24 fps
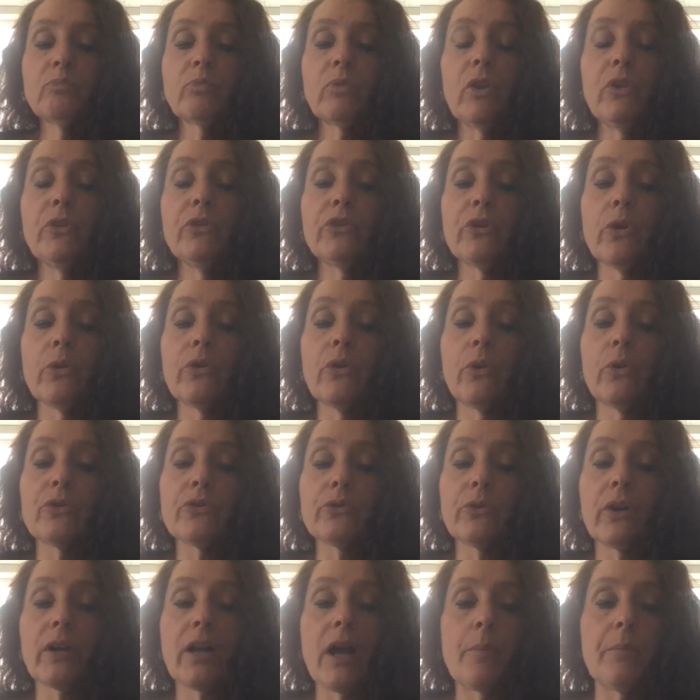So those
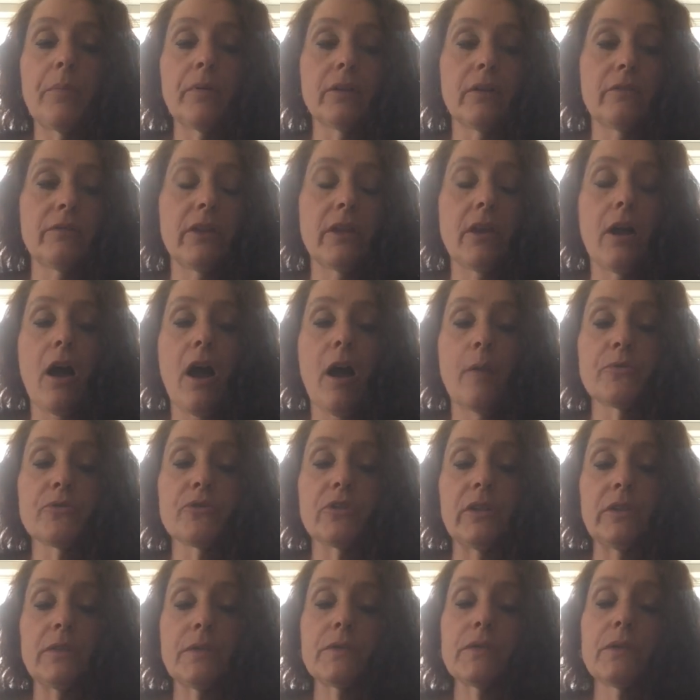are a couple of the
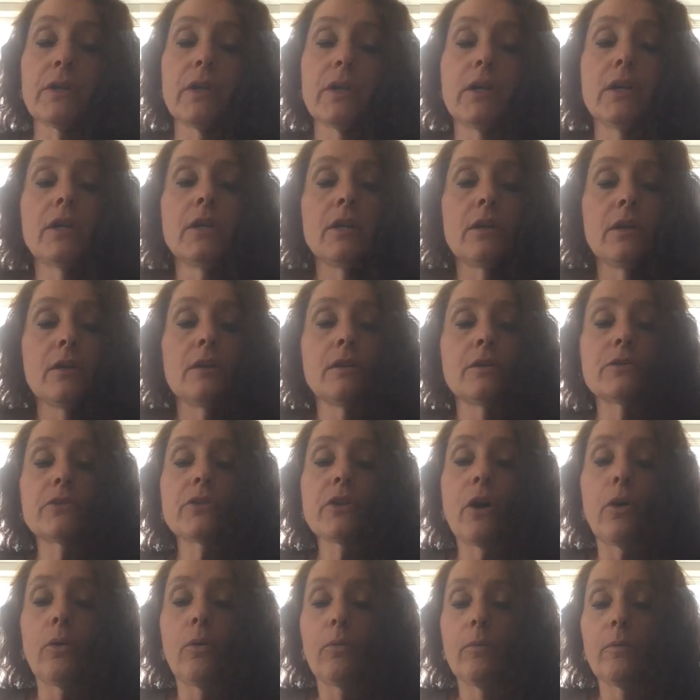options.
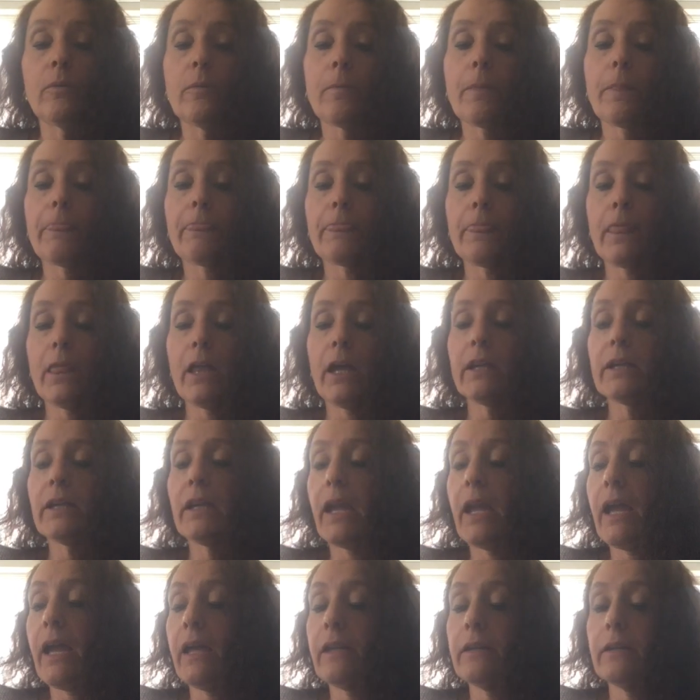So
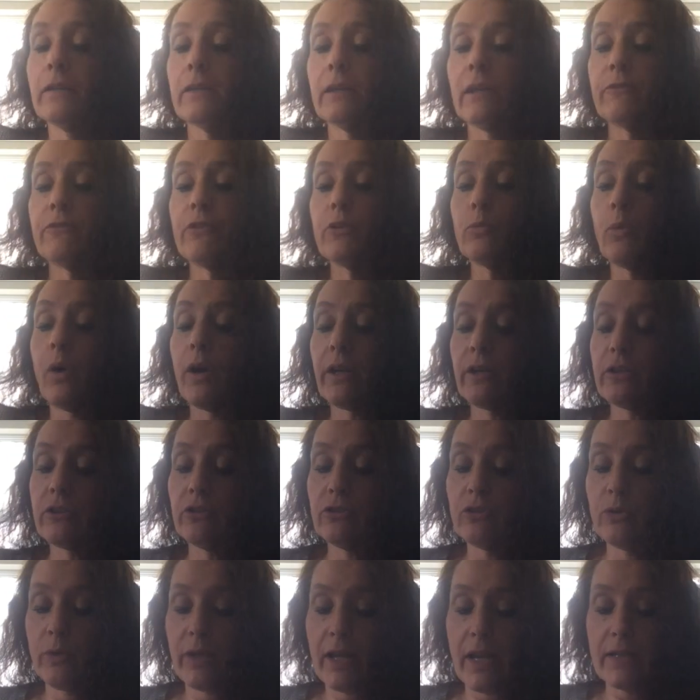again, if you wanted to
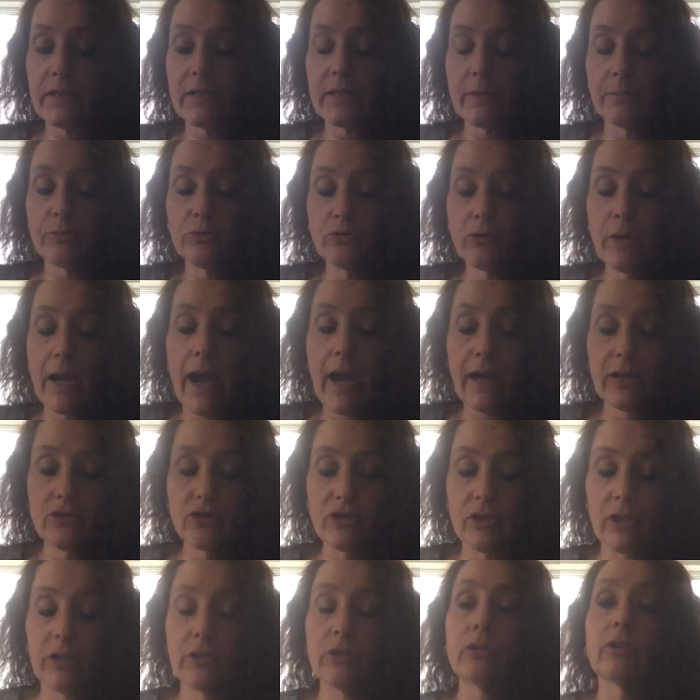do it as
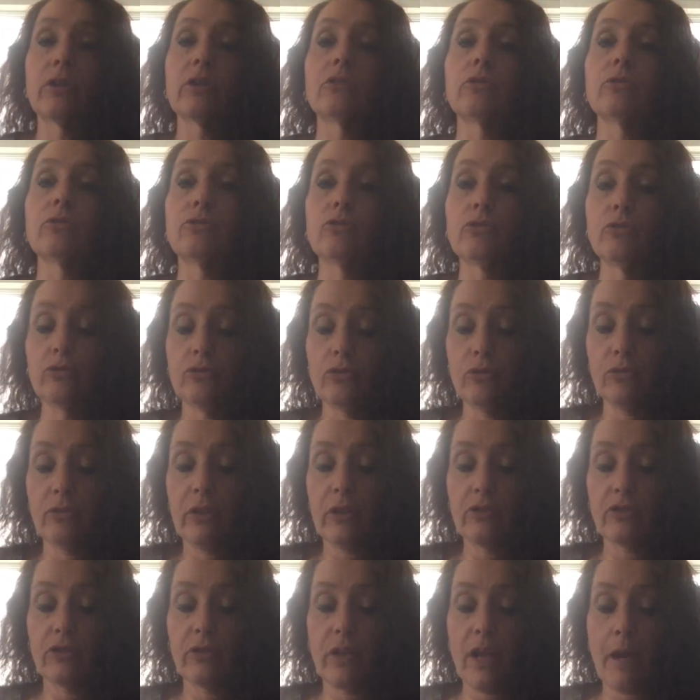subtraction, you could do
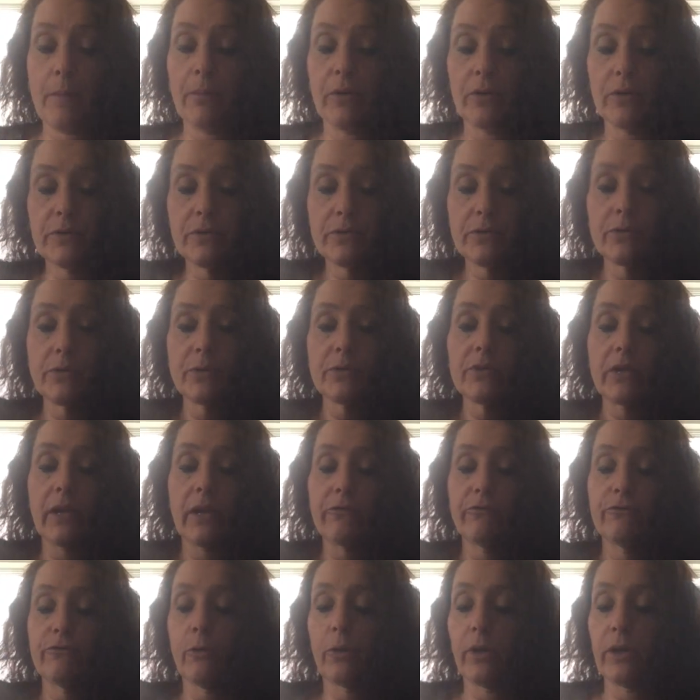two-digit numbers. So
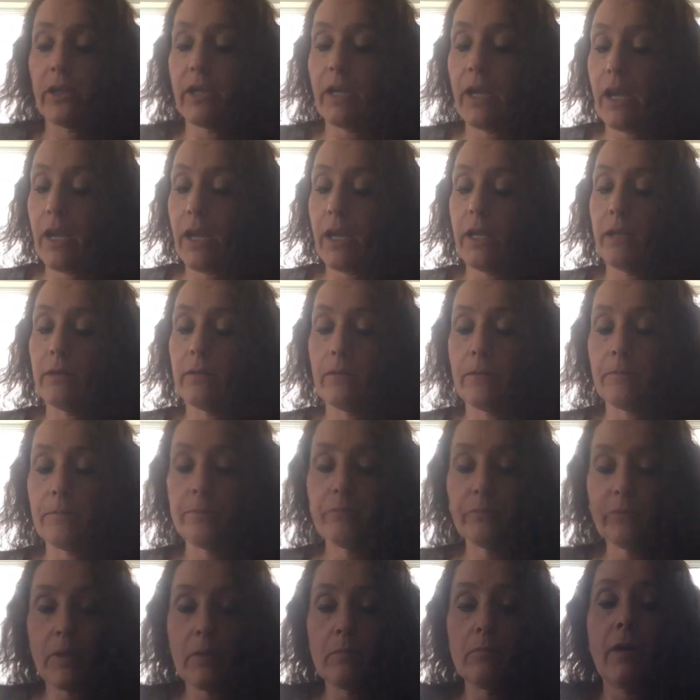say 48
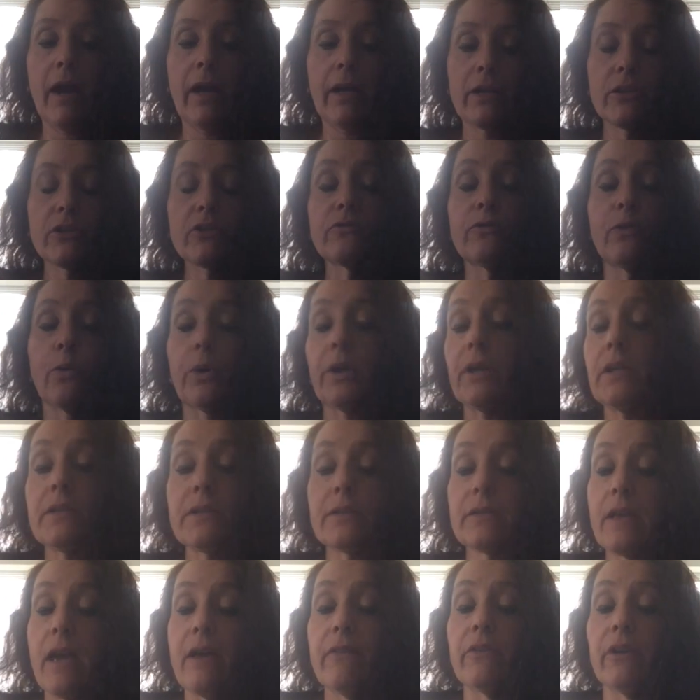minus
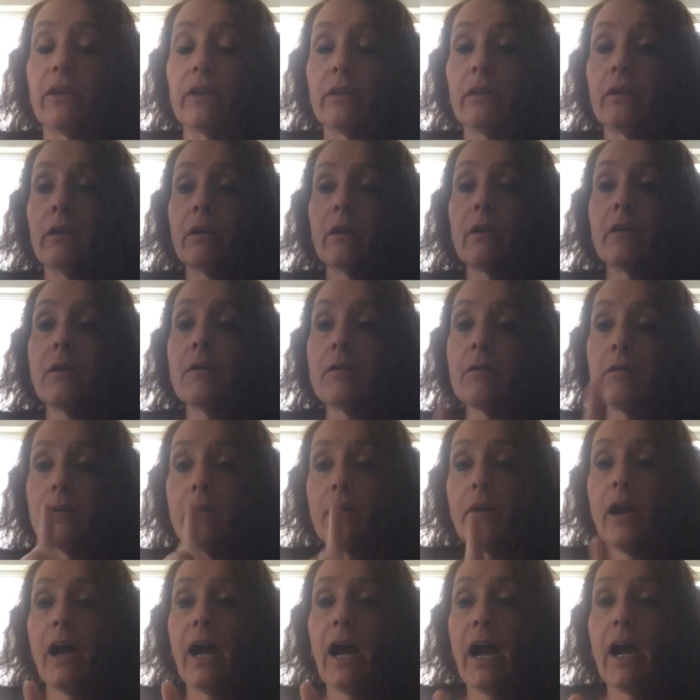47,
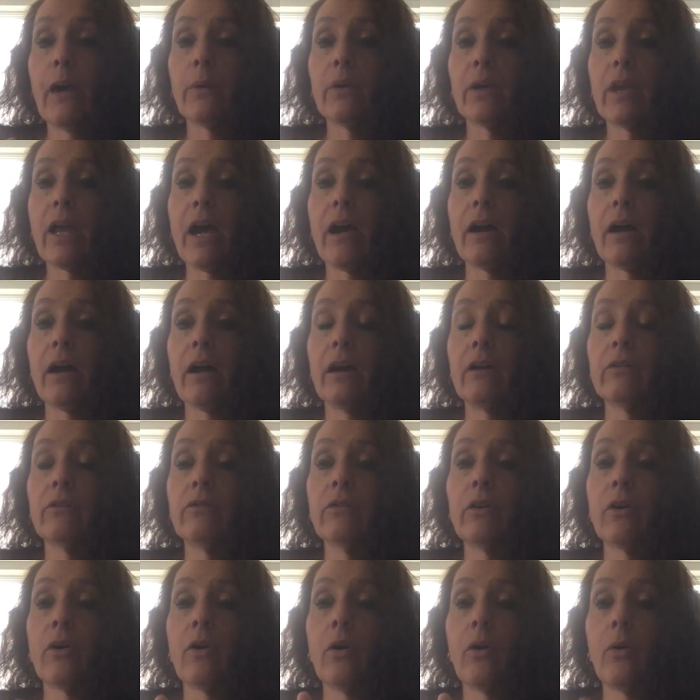I would
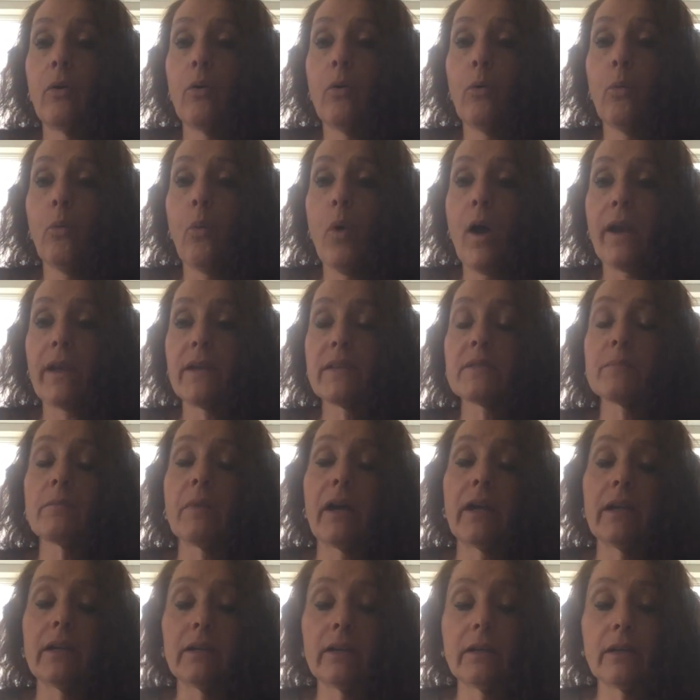have 1 as
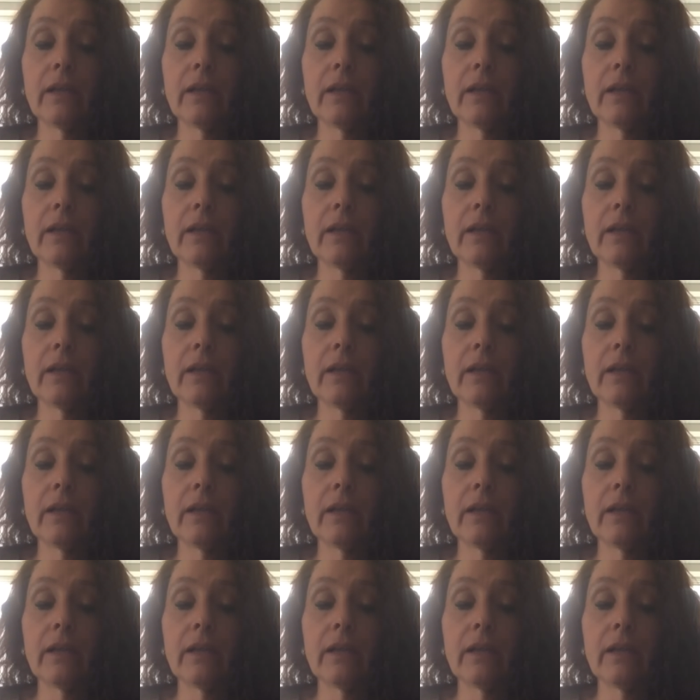my